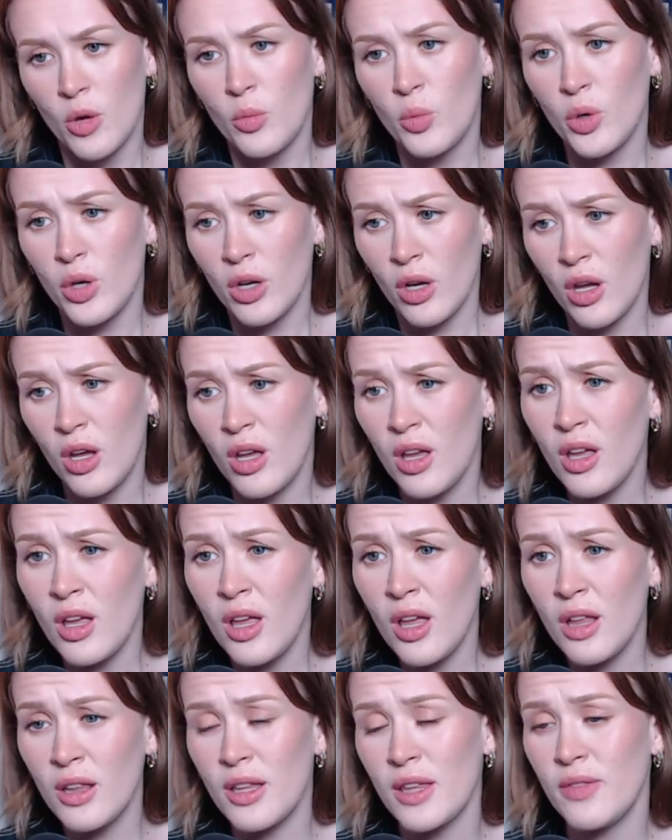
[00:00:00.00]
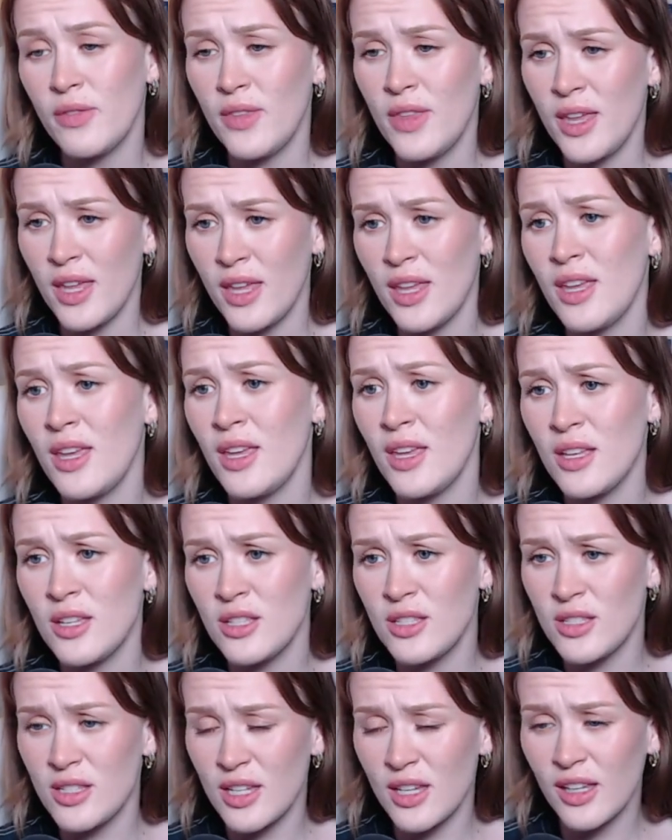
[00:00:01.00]
We're all in
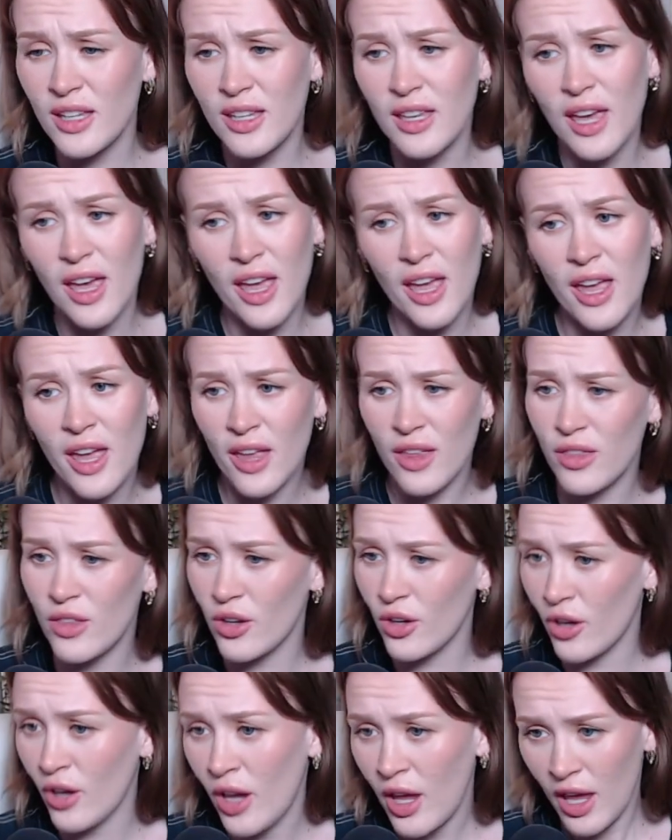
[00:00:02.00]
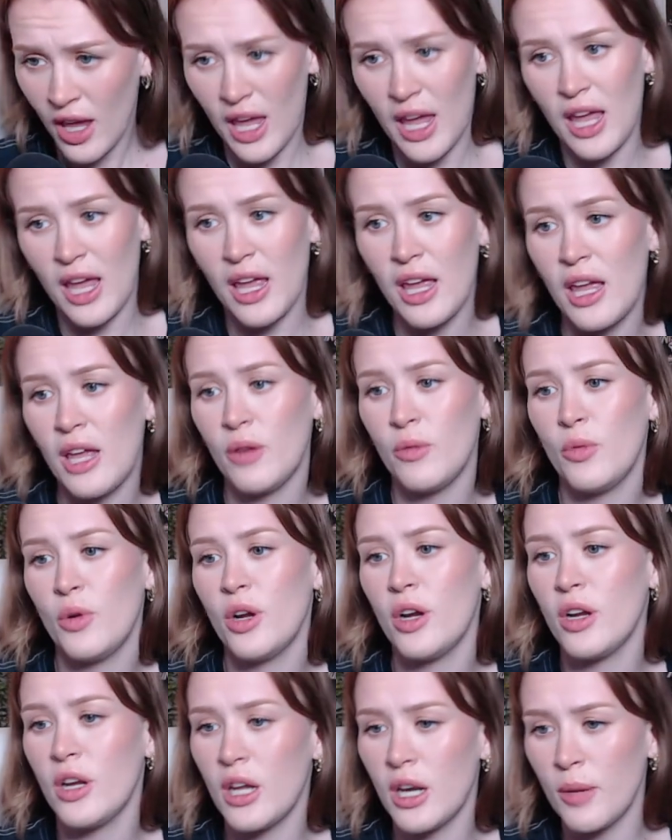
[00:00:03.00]
this together, and
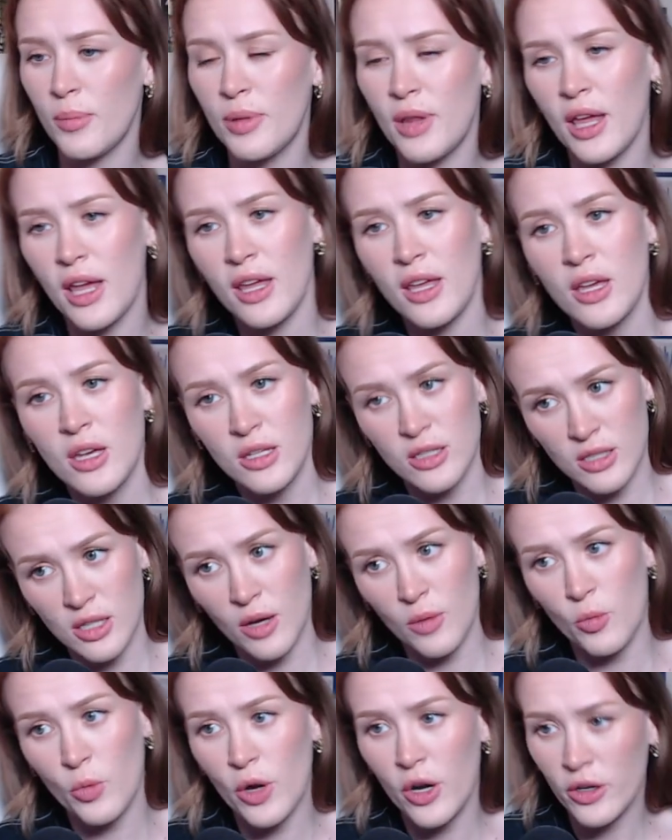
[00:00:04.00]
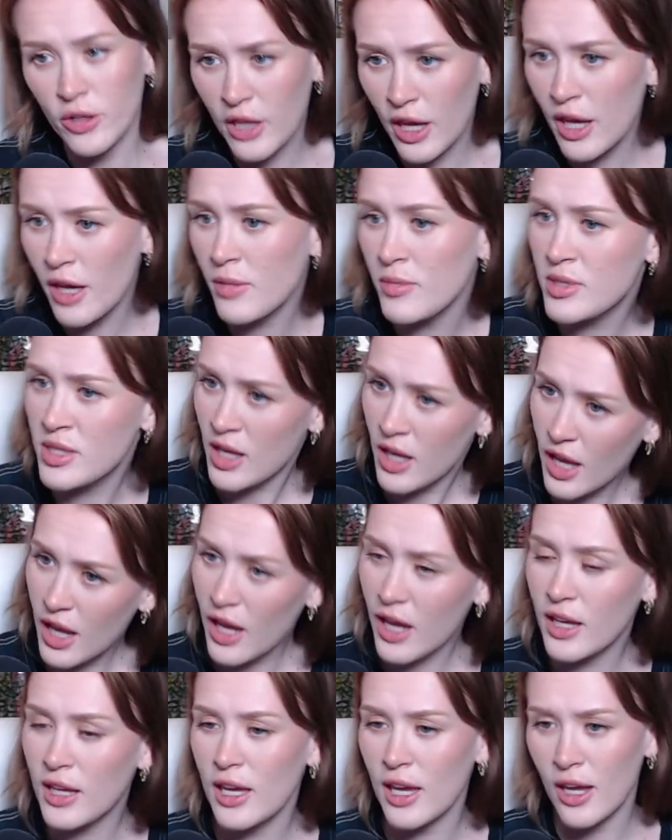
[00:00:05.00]
we're gonna play some weird games
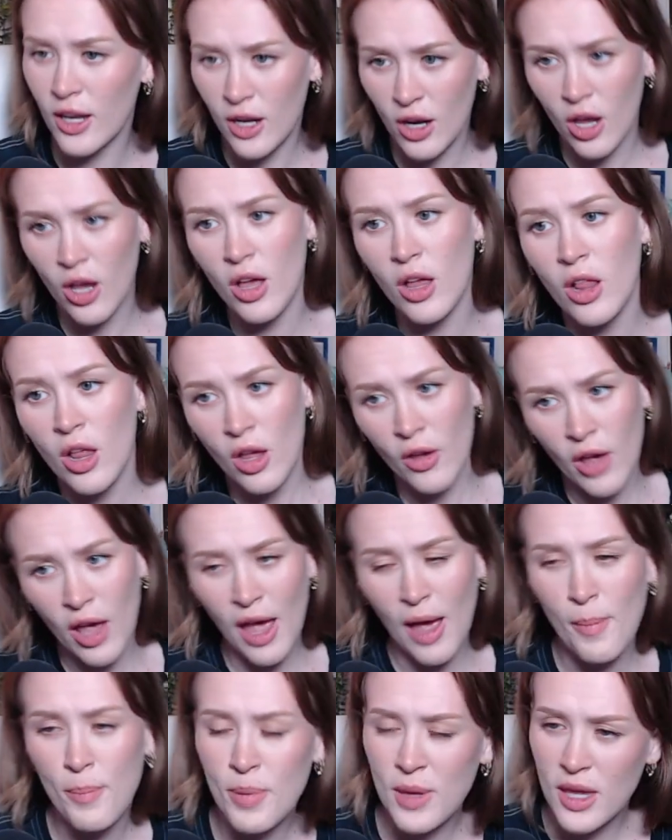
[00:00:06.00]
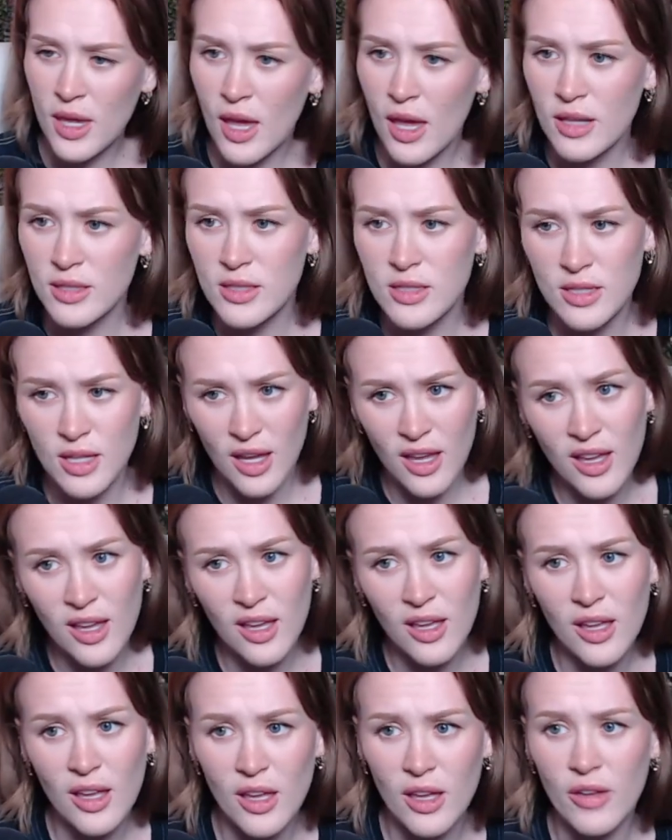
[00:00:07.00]
and get all happy and
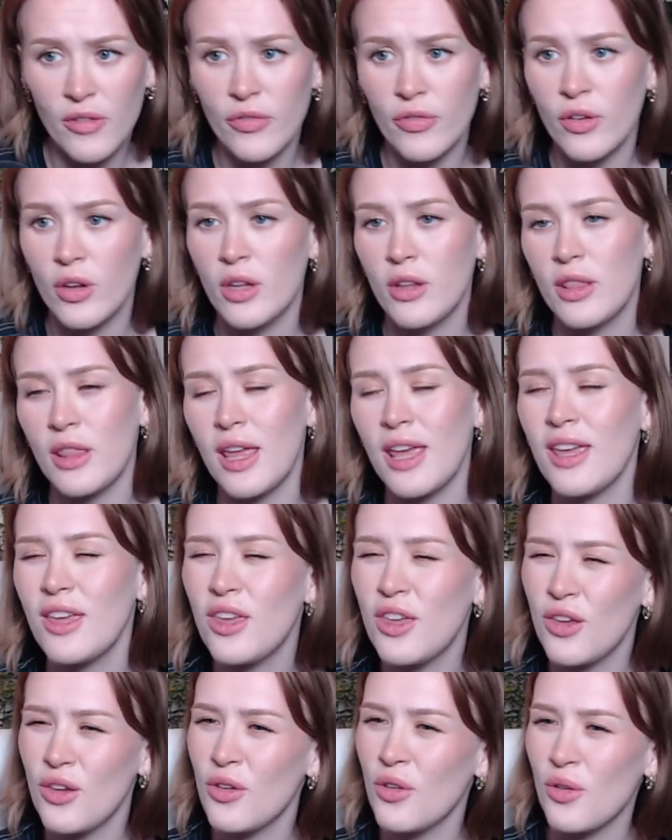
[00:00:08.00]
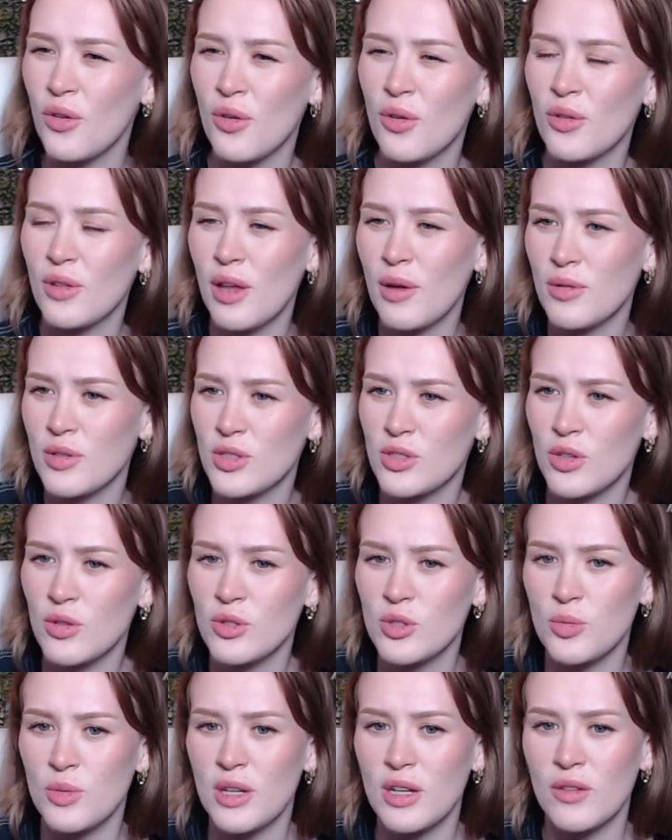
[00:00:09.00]
stuff. Thank you. That was so
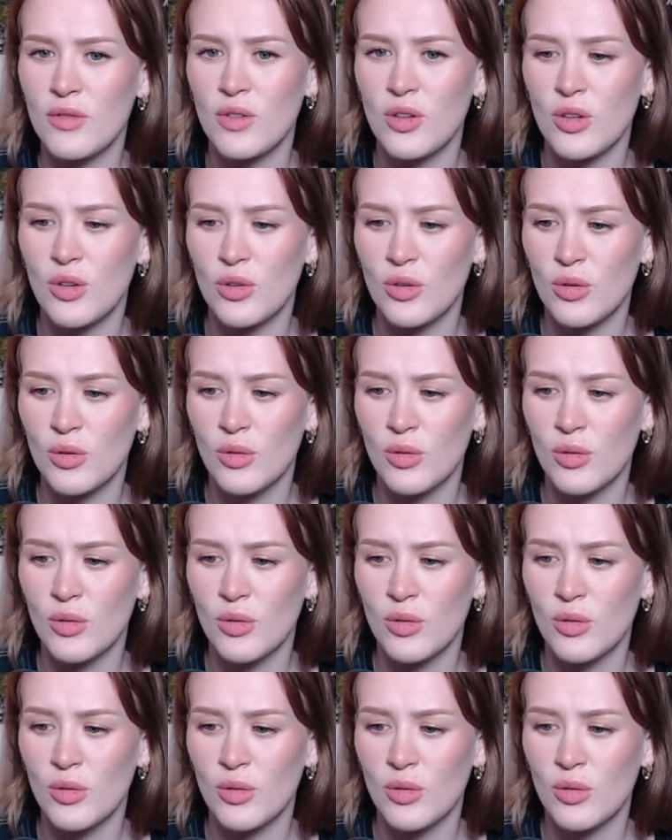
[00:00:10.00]
sweet of you.